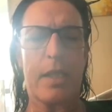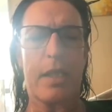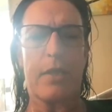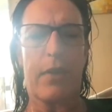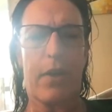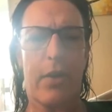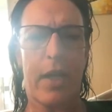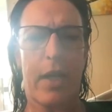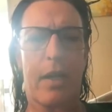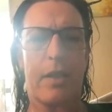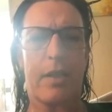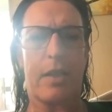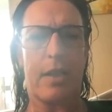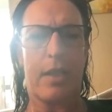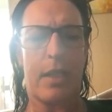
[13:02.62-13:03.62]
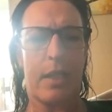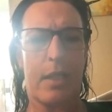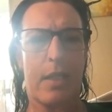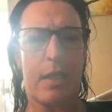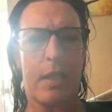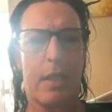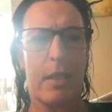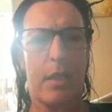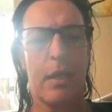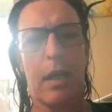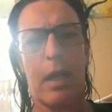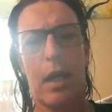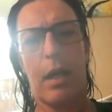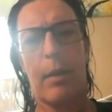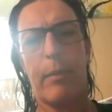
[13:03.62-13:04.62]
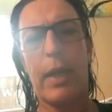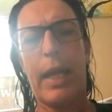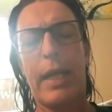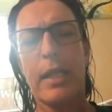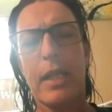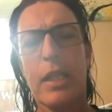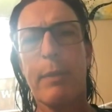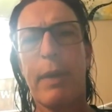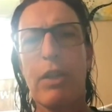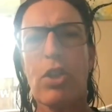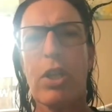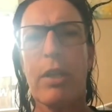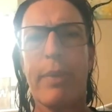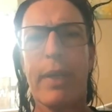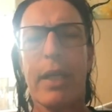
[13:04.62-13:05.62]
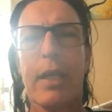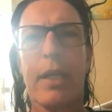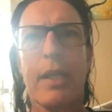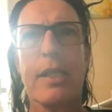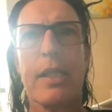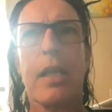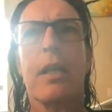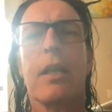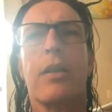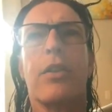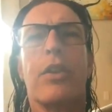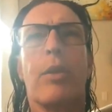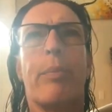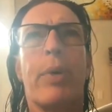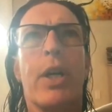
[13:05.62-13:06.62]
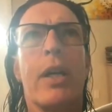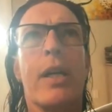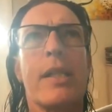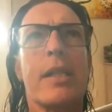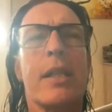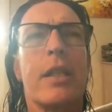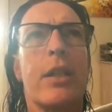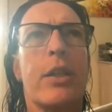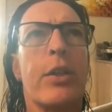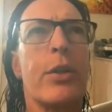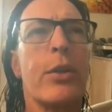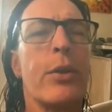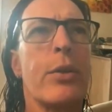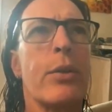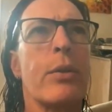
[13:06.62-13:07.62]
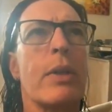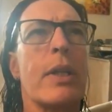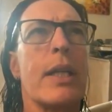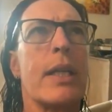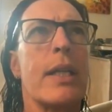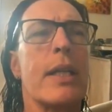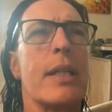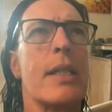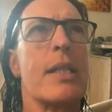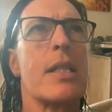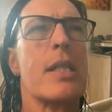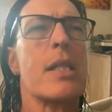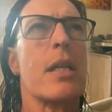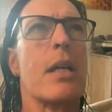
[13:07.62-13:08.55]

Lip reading: It's very hard to teach. And especially because the person whose